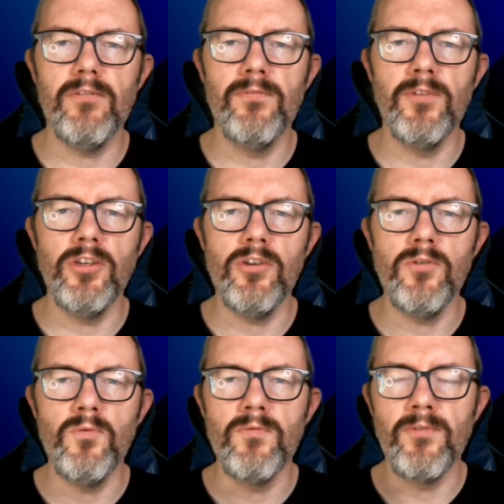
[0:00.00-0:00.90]
for
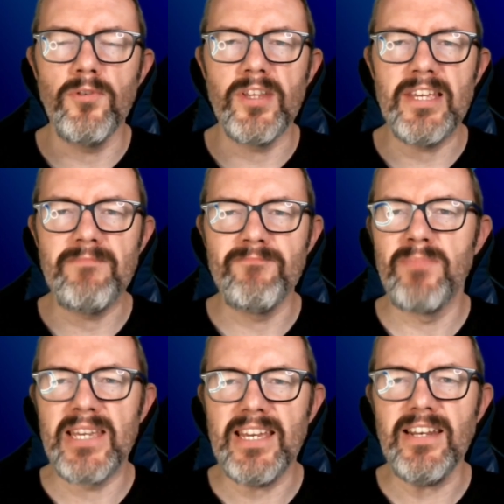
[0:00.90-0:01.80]
you for the
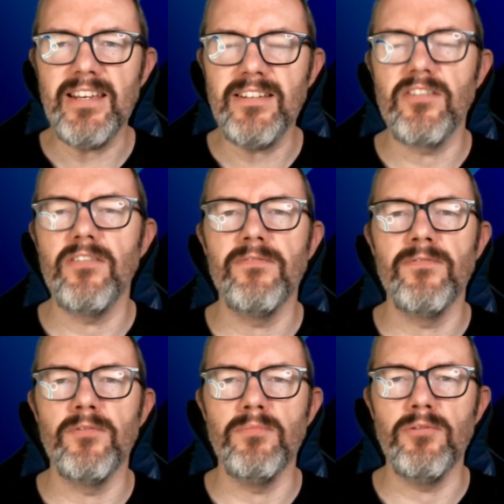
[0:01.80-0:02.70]
beginnings of
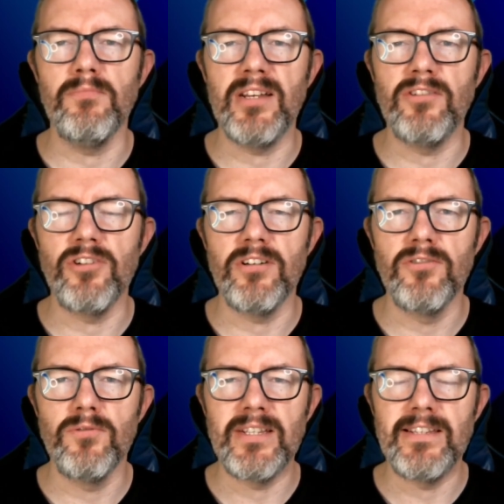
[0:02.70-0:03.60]
Football Manager
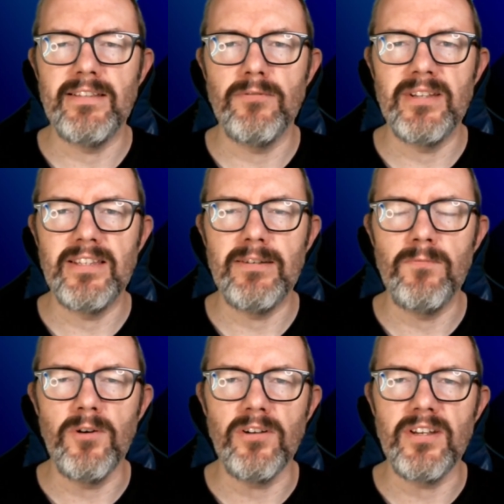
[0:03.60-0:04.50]

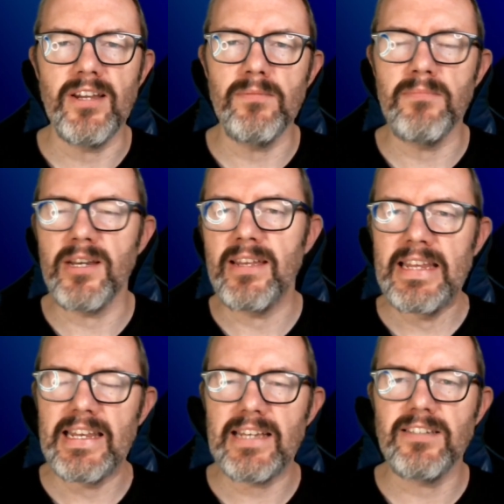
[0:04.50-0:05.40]
2021. Now in my
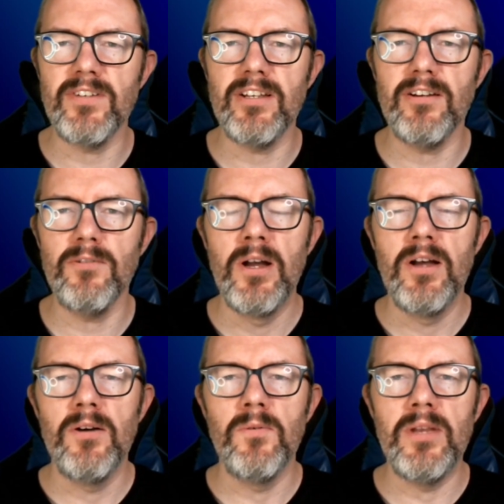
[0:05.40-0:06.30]
last video
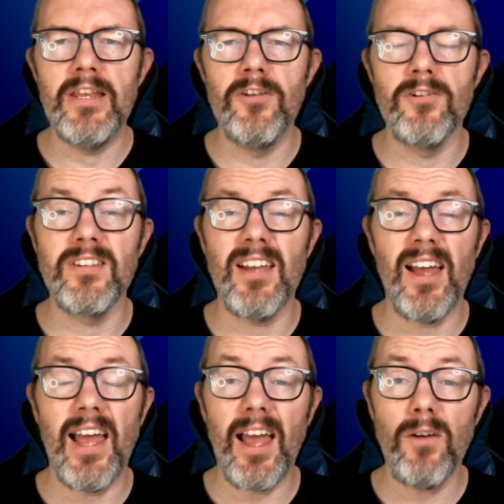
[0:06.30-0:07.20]
we looked at
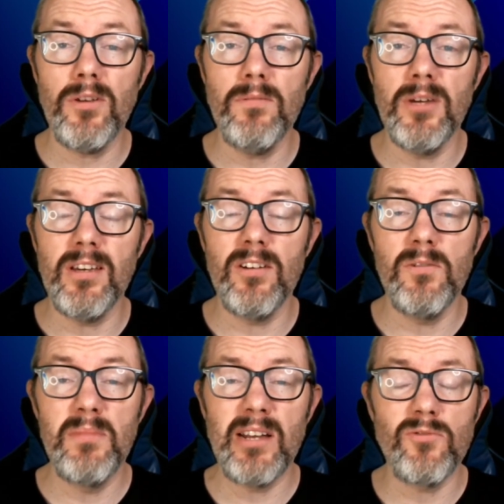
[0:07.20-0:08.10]
how you might go
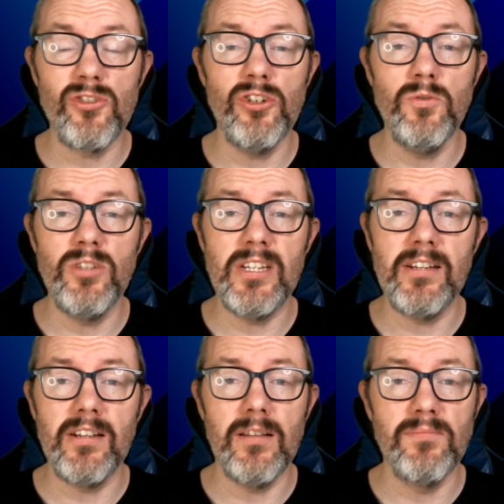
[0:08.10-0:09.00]
about choosing a
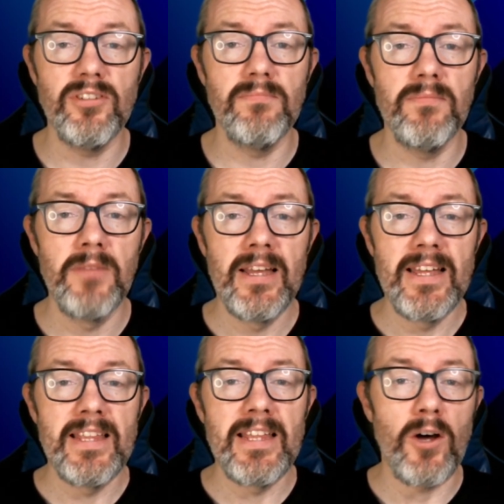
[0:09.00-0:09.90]
club, some
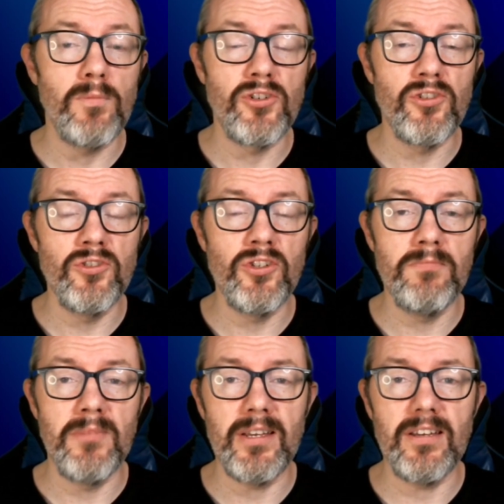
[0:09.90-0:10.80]
options you
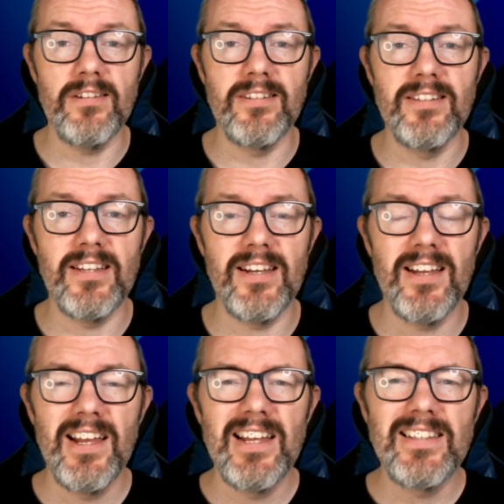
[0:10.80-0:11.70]
might consider.
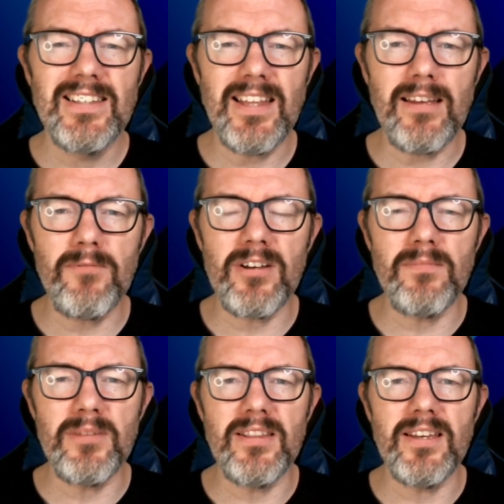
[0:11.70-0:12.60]
Today we're going to
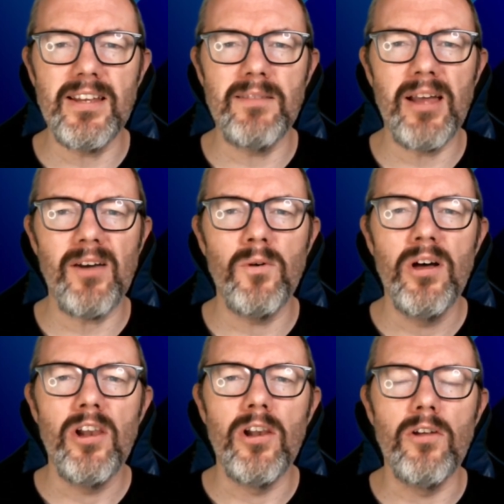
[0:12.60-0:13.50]
be thinking about
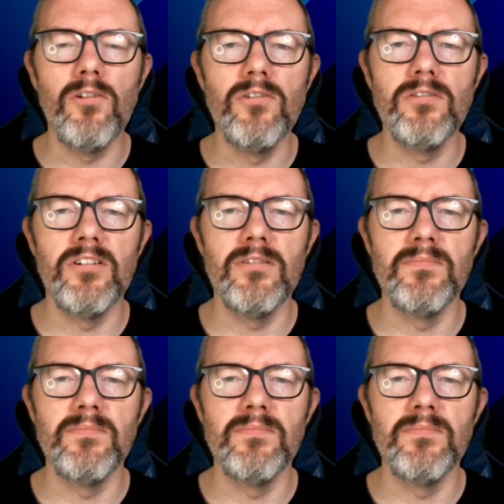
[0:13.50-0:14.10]
long-term